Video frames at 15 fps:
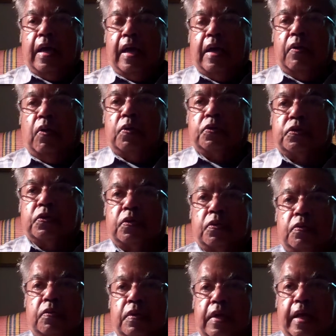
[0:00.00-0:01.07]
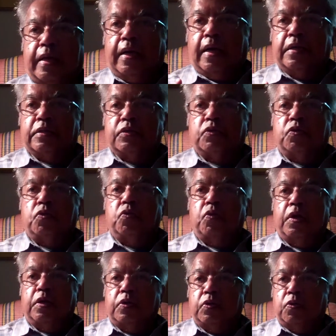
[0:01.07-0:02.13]
and also like us who
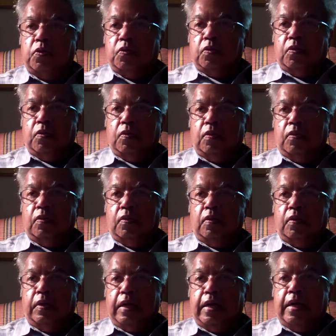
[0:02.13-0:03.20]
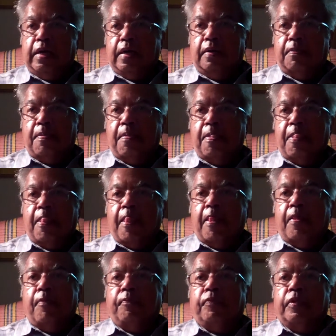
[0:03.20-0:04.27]
went to India.
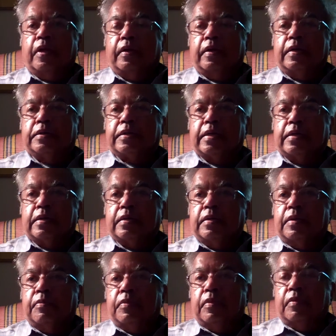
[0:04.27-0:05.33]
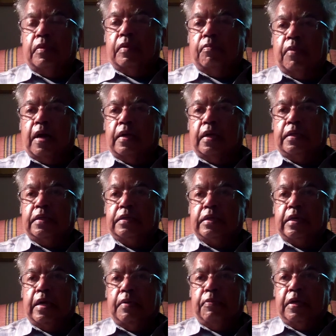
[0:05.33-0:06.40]
The recent
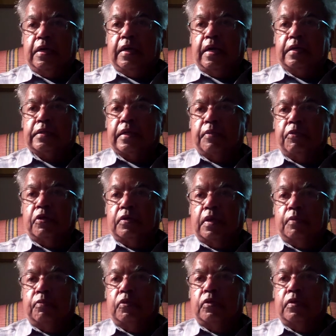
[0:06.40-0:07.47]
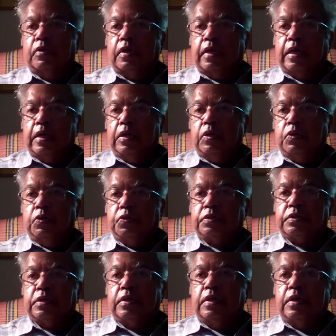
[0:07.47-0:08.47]
Bangladeshi immigrants, among them Hindus,